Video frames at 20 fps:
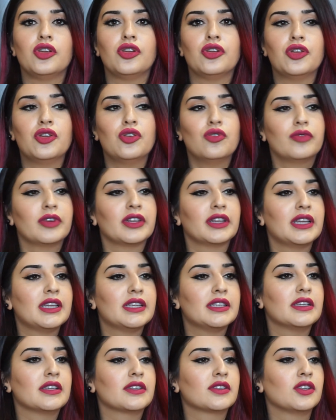new
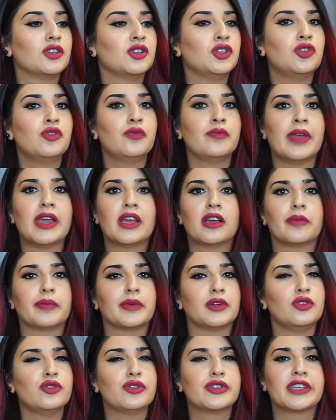releases and new makeup
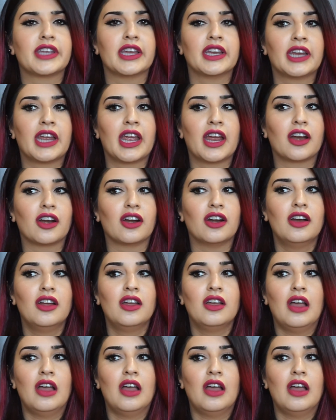and new skincare,